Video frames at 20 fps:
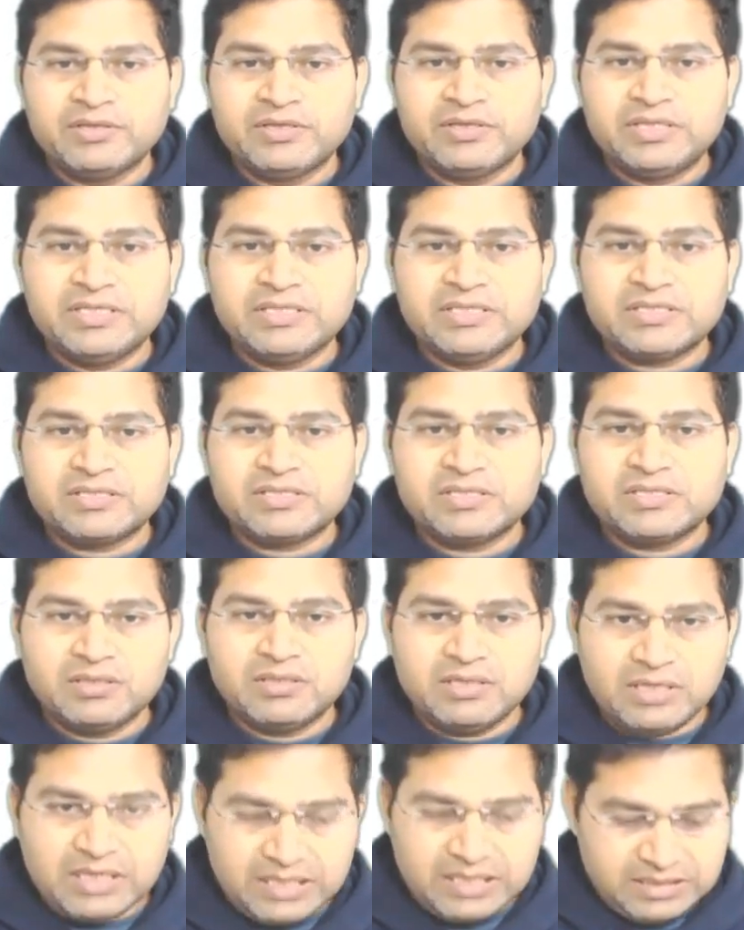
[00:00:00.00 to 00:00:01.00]
these
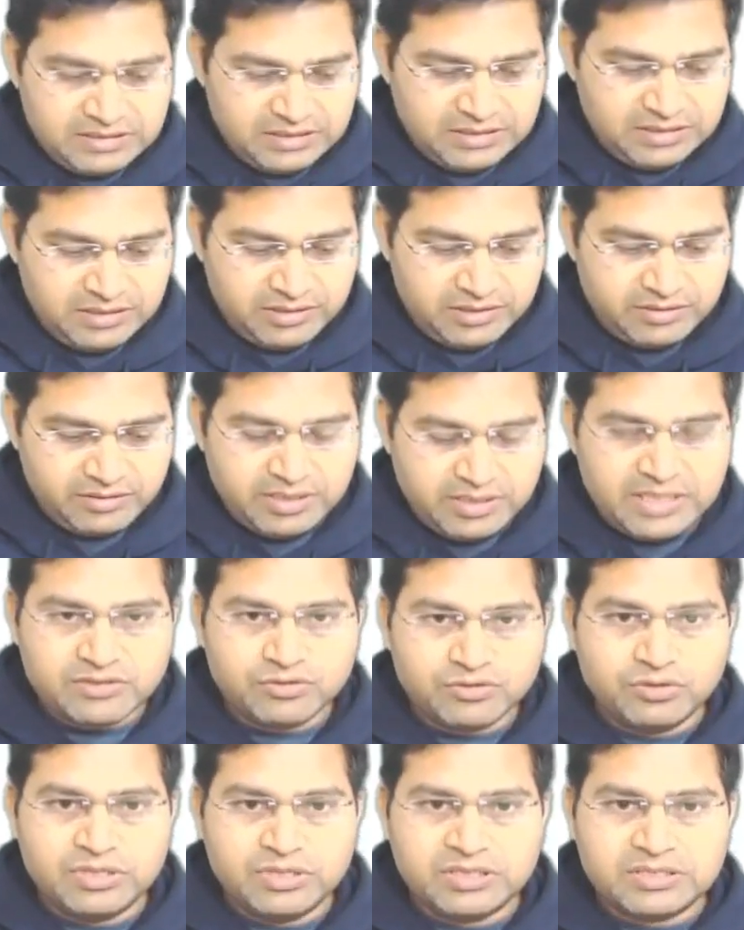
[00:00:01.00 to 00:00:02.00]
lines here right
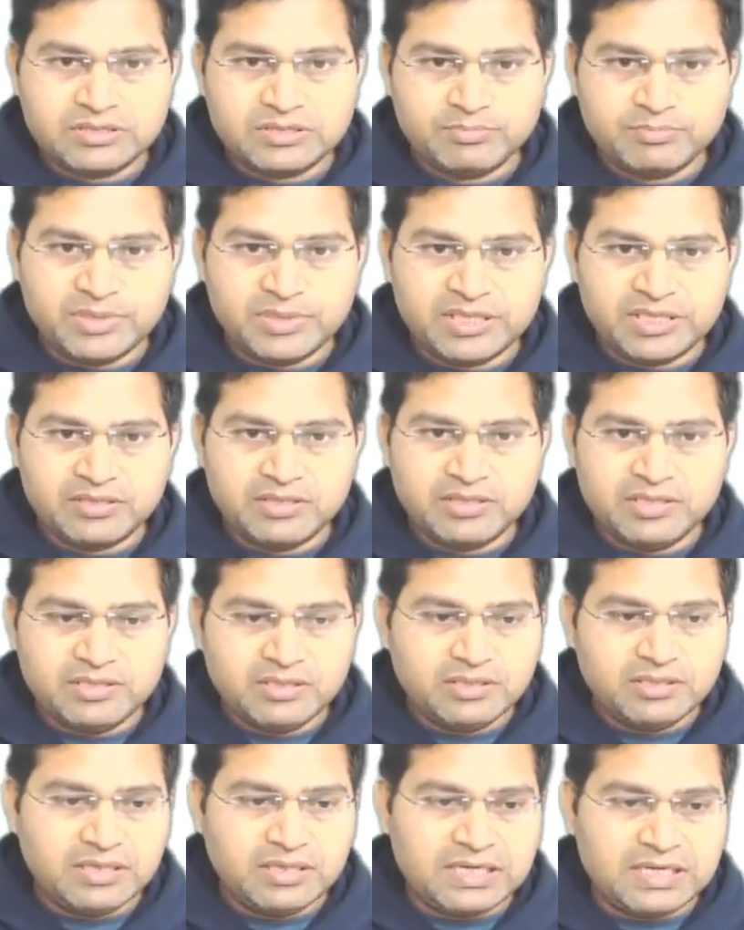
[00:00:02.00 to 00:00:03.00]
so this particular
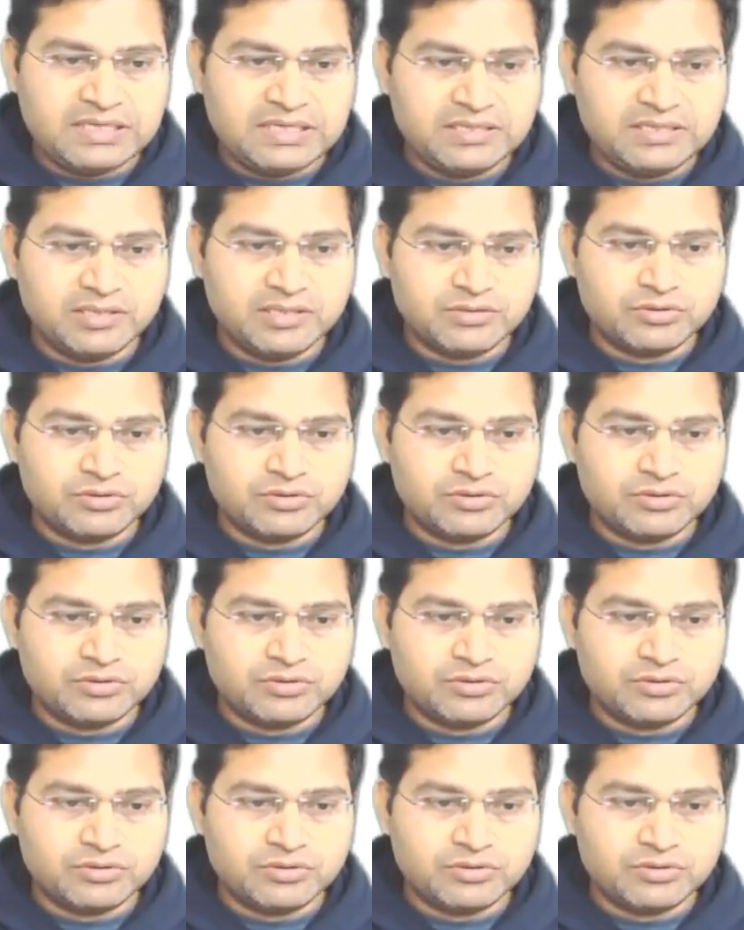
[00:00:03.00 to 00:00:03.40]
line here